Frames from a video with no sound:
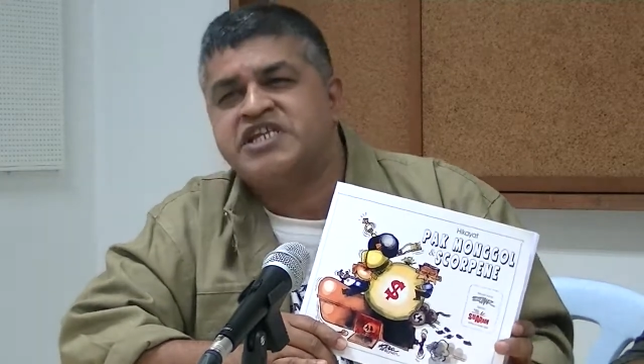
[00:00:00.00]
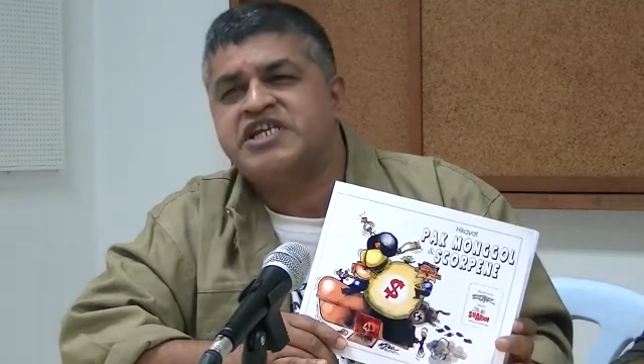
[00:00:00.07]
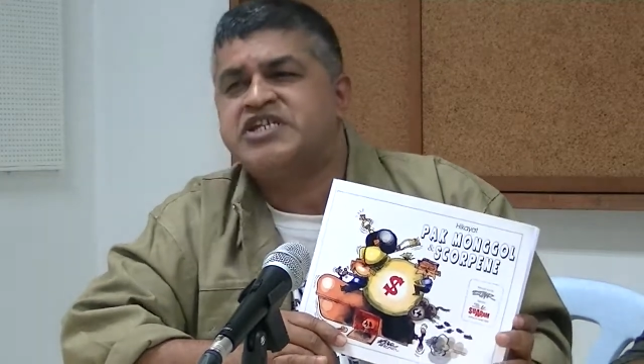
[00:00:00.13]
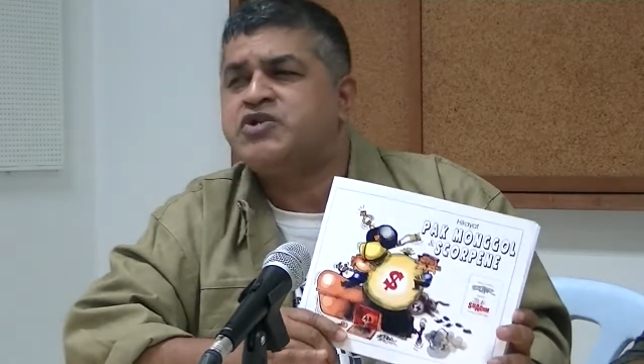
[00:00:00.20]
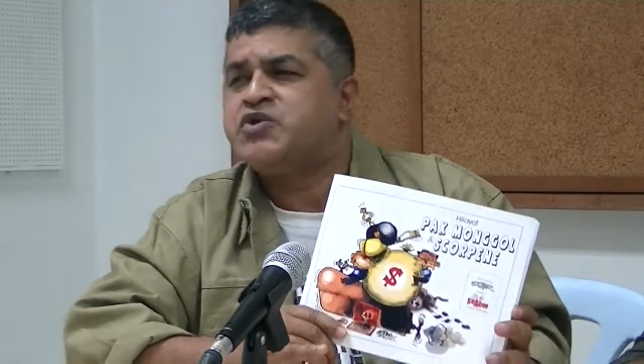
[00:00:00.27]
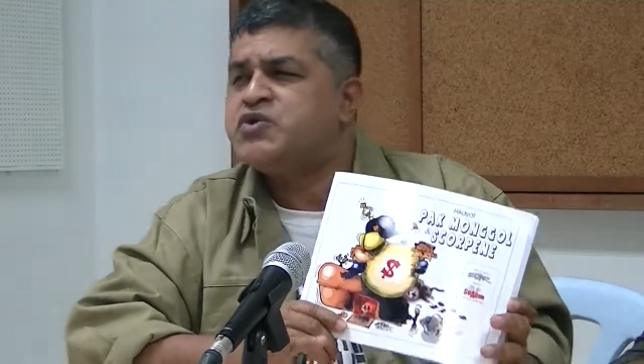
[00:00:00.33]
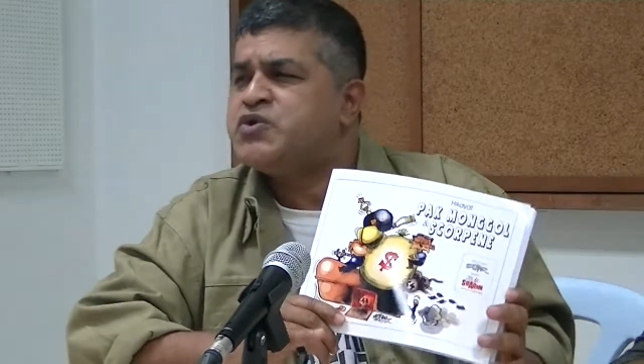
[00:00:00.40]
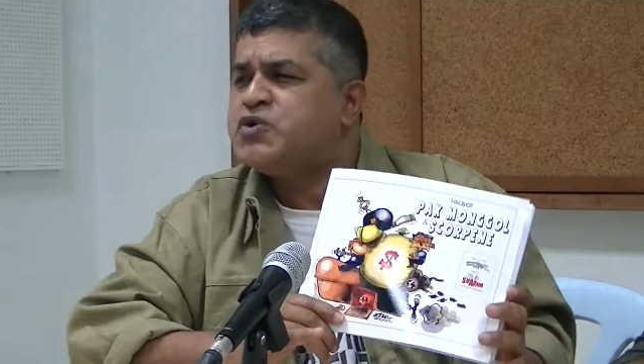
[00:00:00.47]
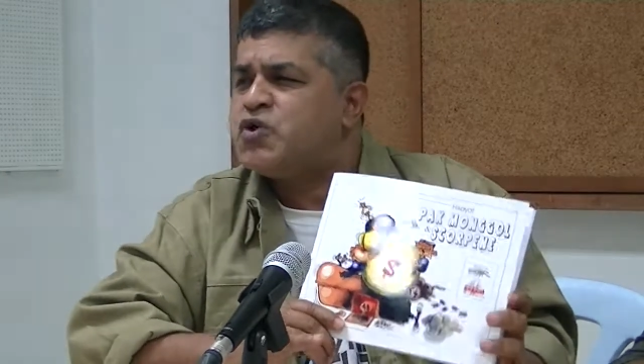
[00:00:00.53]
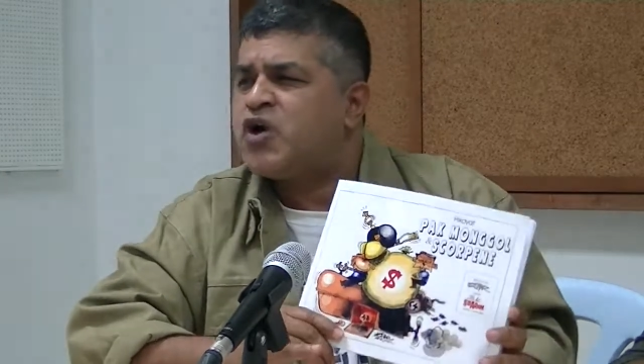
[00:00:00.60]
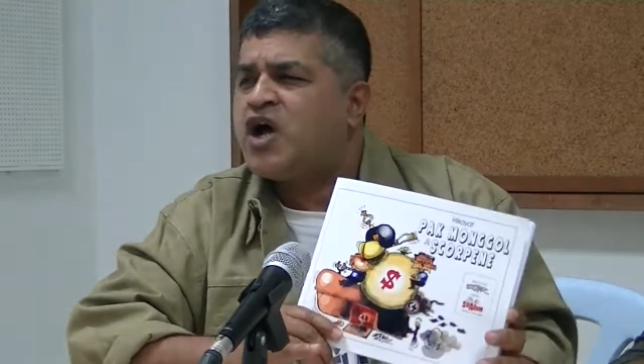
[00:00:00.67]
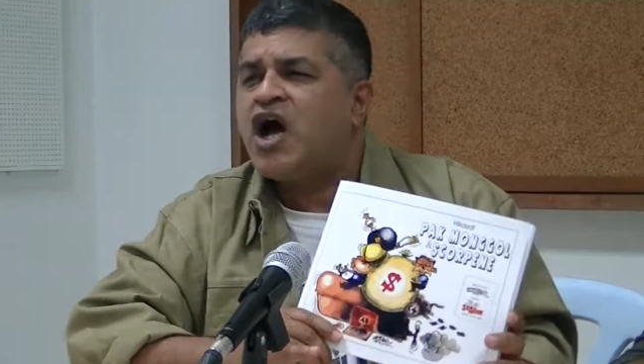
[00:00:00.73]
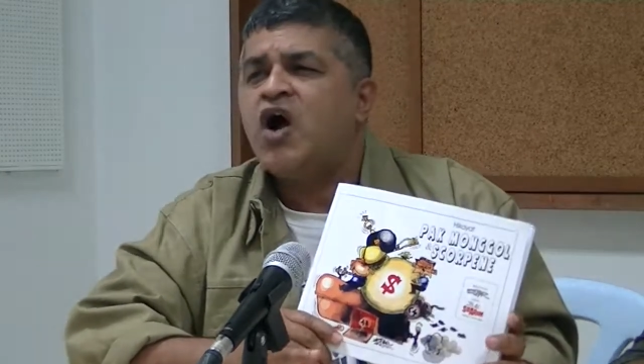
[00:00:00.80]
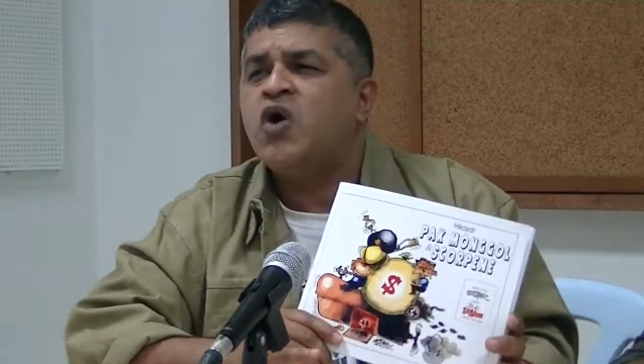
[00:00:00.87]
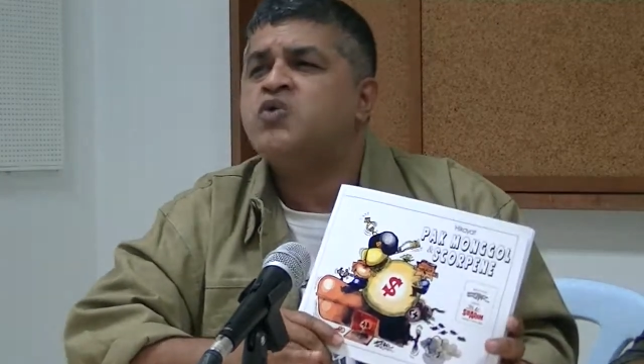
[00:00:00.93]
they don't know
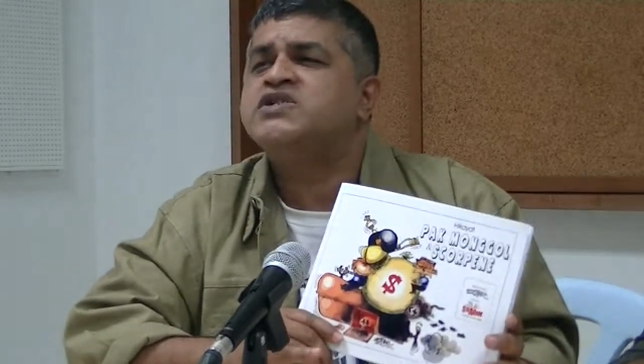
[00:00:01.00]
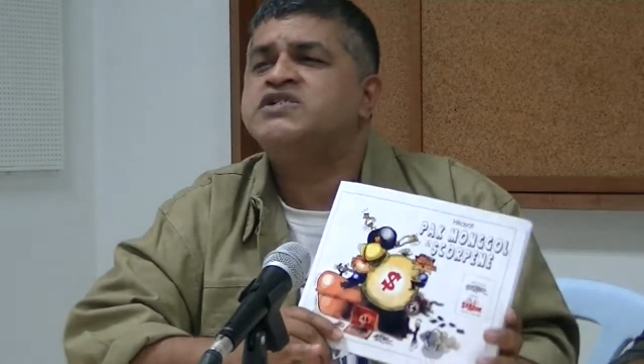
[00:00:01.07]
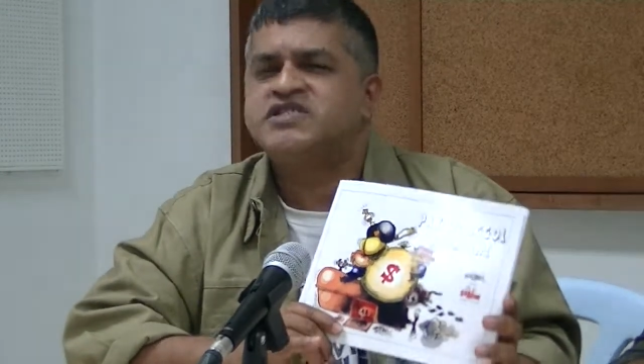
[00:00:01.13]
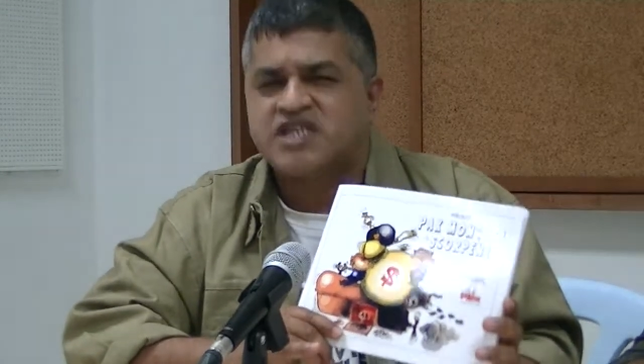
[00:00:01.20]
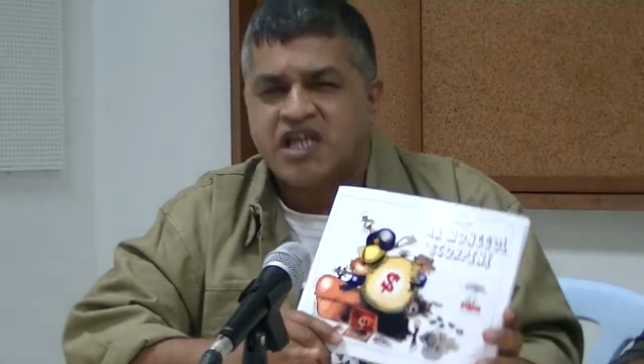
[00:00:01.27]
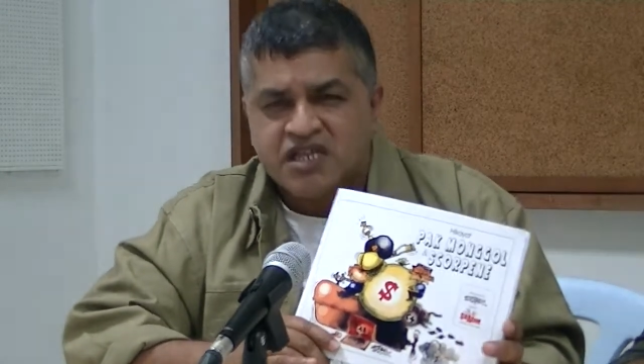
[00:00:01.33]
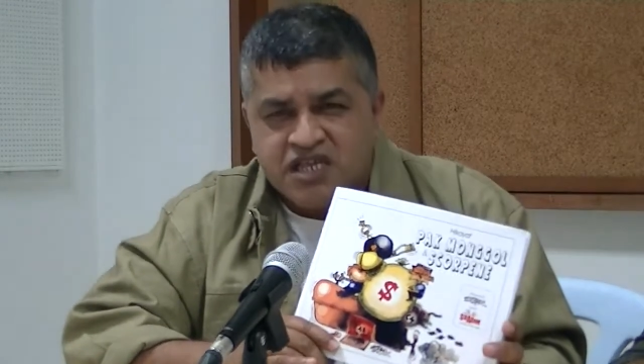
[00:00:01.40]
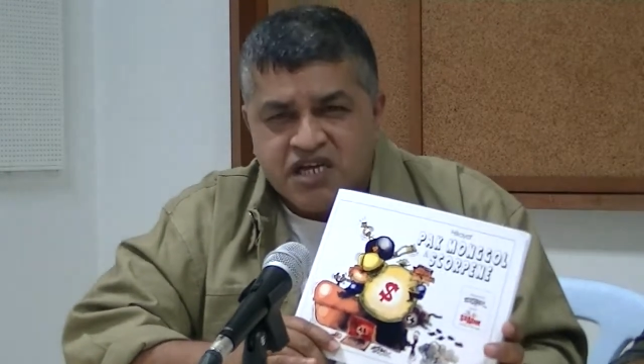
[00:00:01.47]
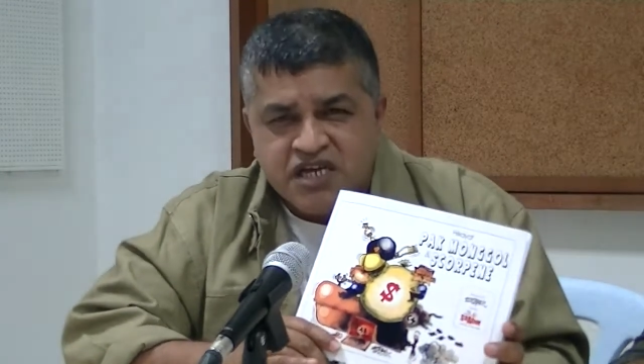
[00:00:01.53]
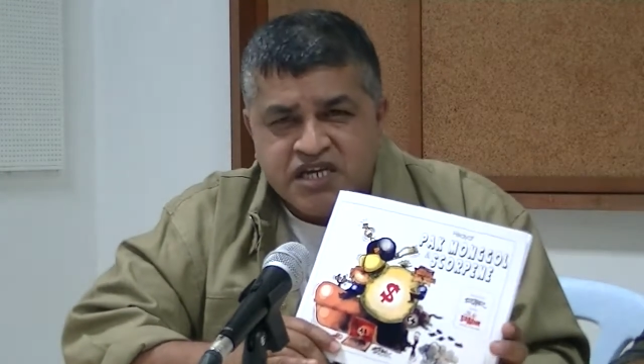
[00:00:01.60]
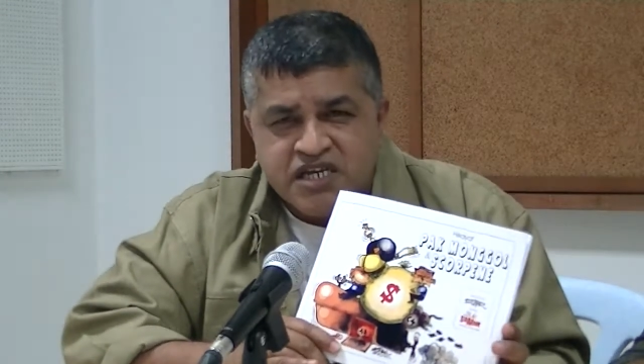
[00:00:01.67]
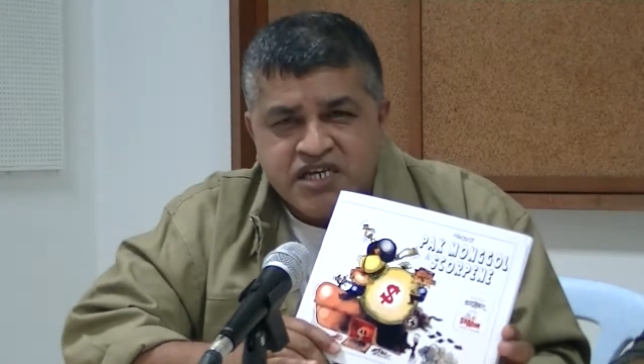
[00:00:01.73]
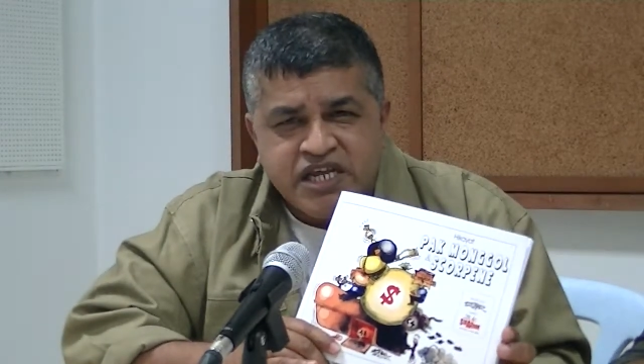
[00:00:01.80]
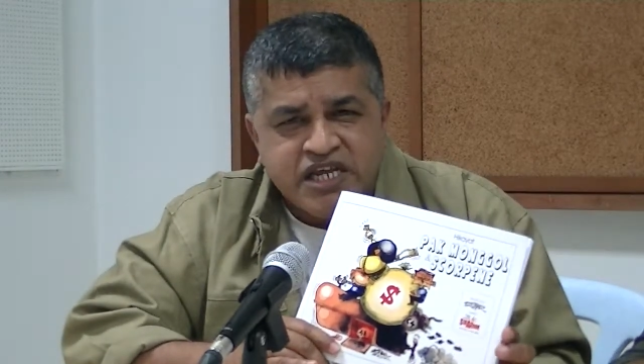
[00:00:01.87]
how it started,